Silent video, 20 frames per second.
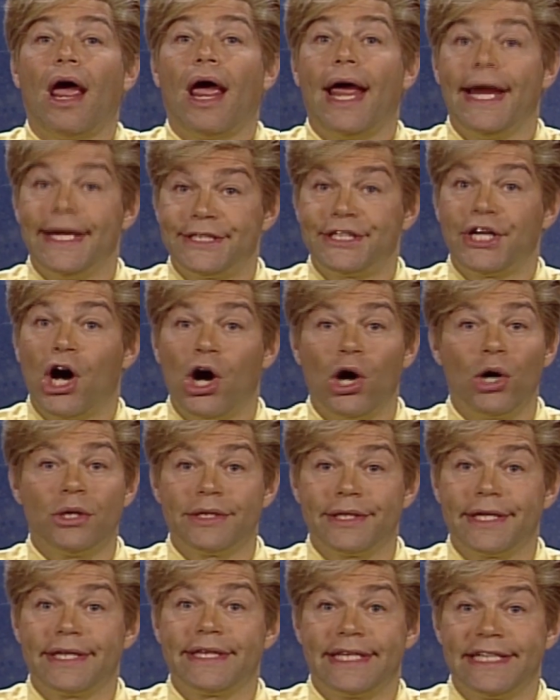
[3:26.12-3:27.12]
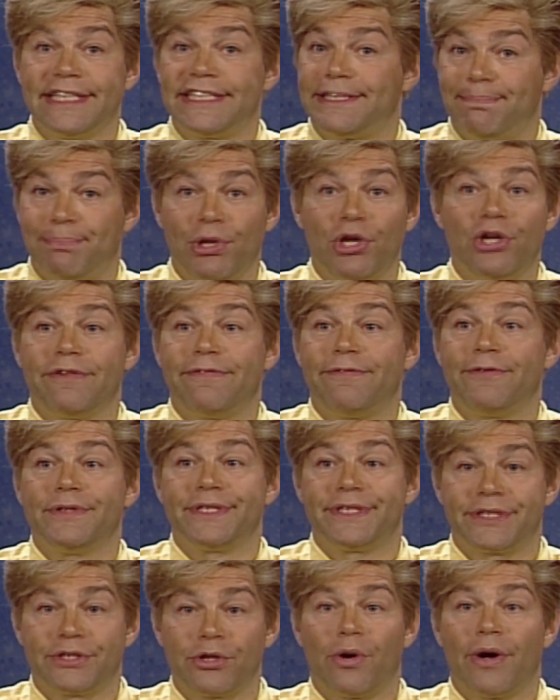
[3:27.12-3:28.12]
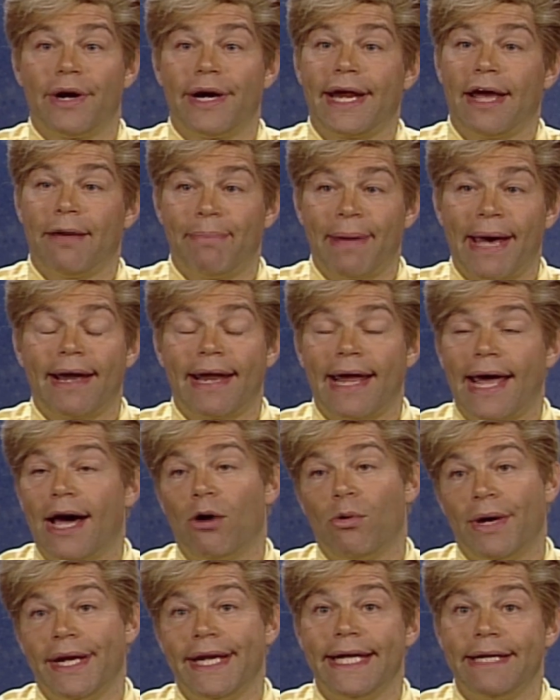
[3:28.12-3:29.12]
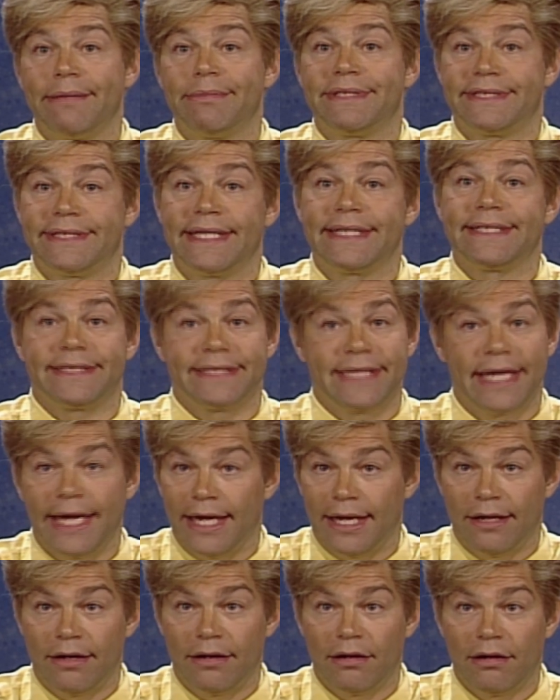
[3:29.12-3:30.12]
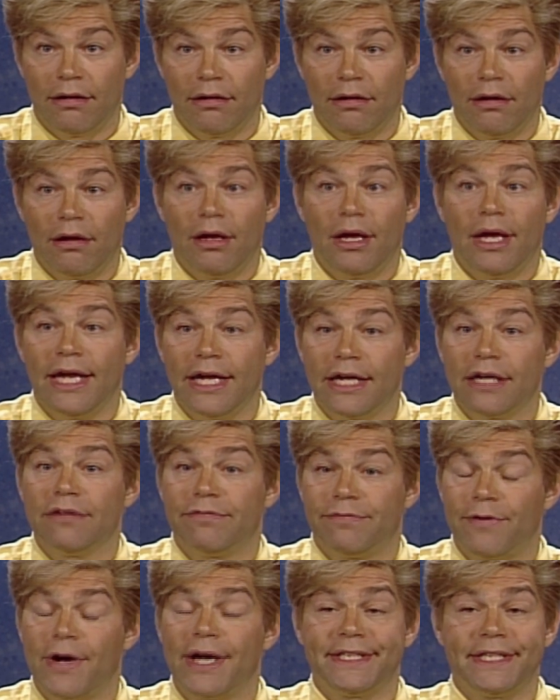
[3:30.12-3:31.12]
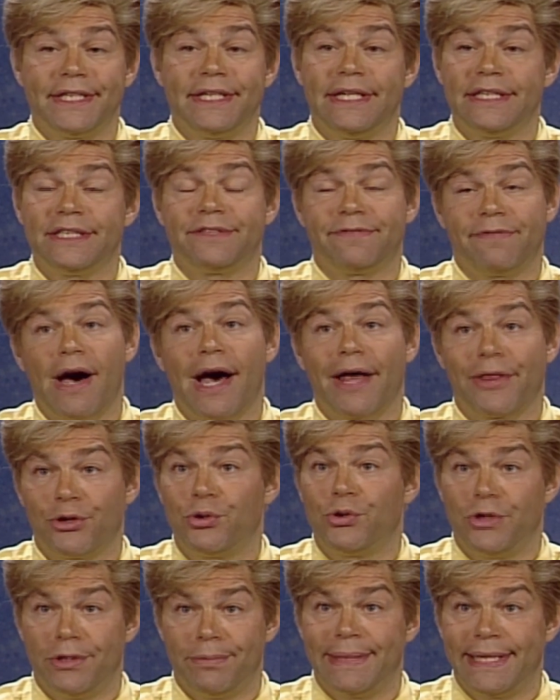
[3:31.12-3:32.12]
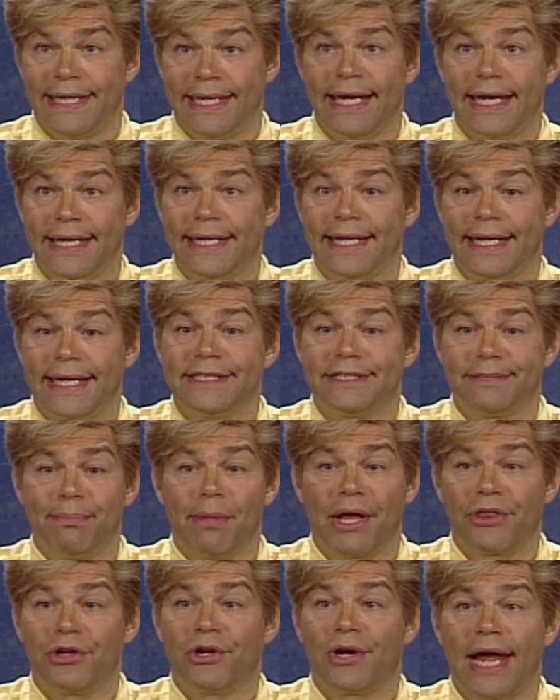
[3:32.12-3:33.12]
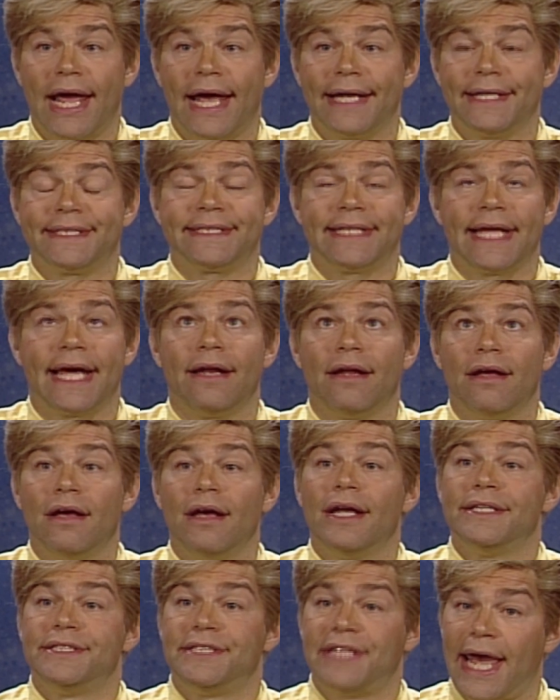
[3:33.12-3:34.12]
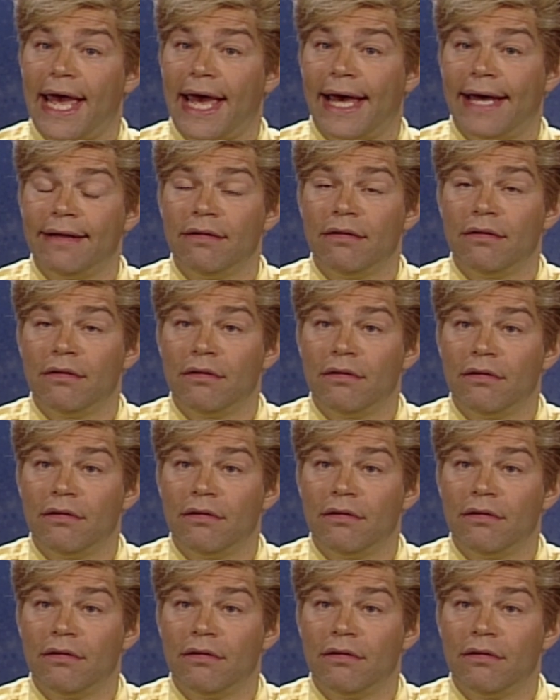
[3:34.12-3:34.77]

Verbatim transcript: he told this beautiful story about how when he was 16, he confronted his father who had been hitting his mother and said, "Dad,